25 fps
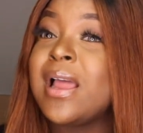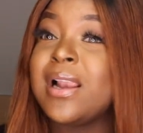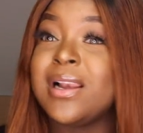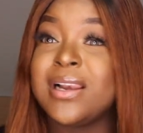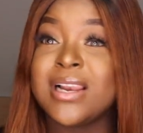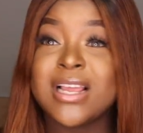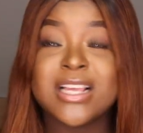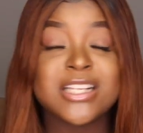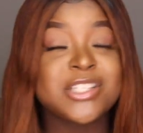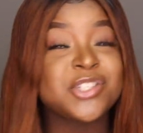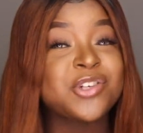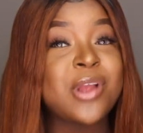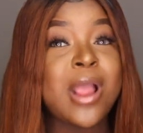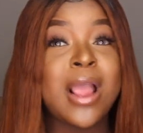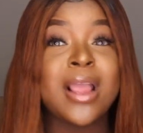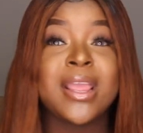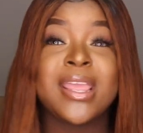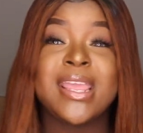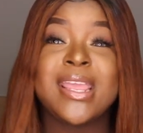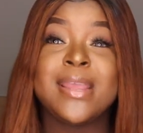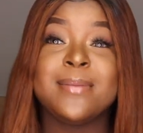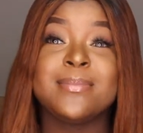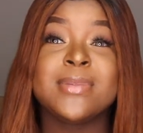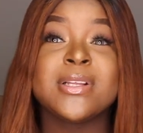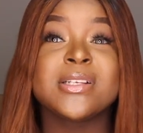let's try and
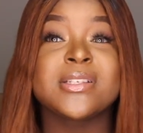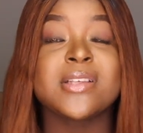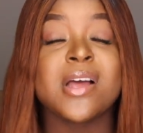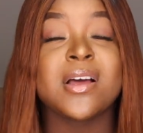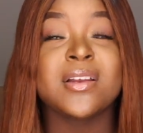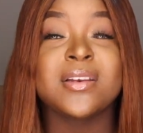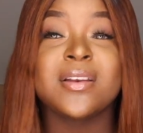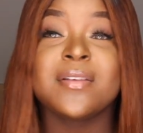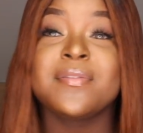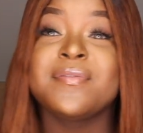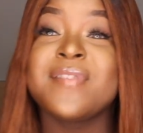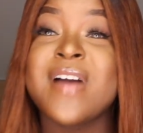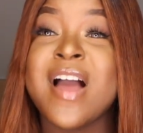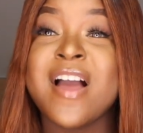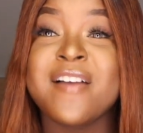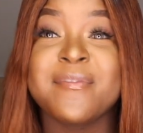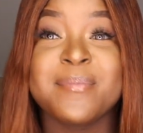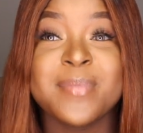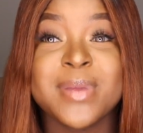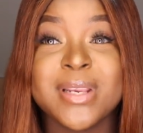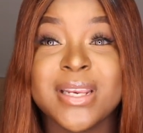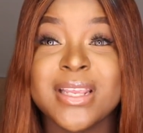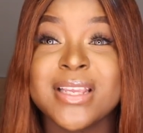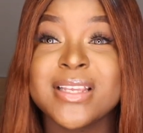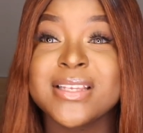keep this under 5
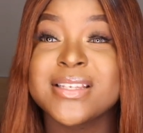minutes.